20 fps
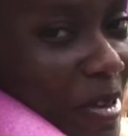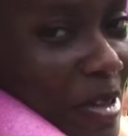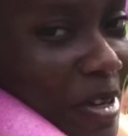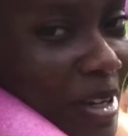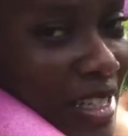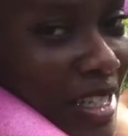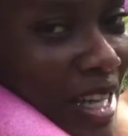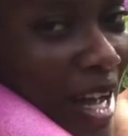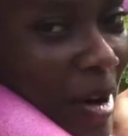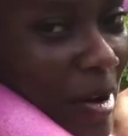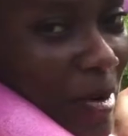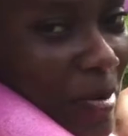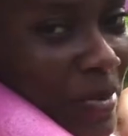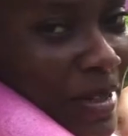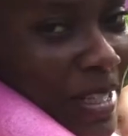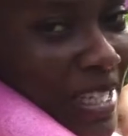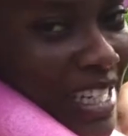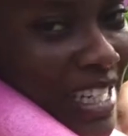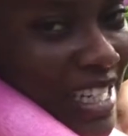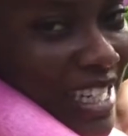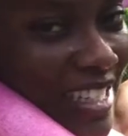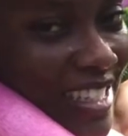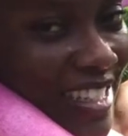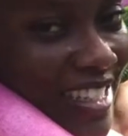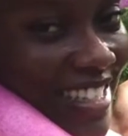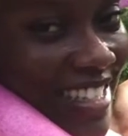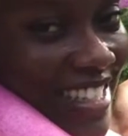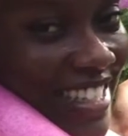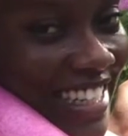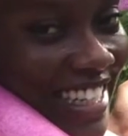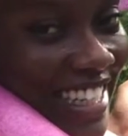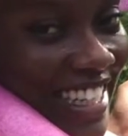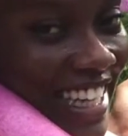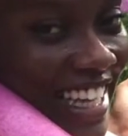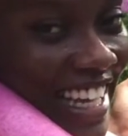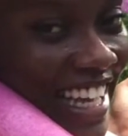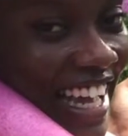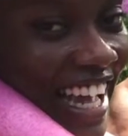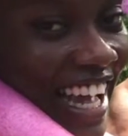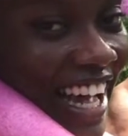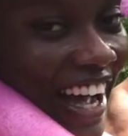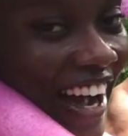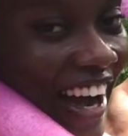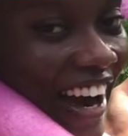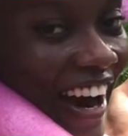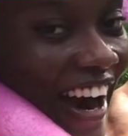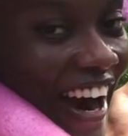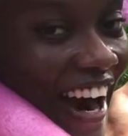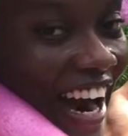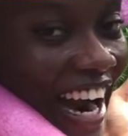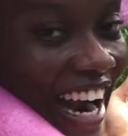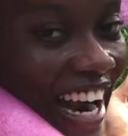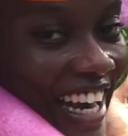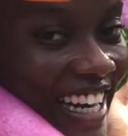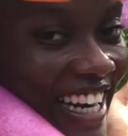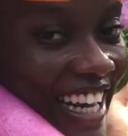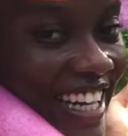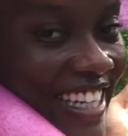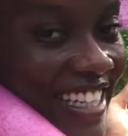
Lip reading: with your tongue, please. All right,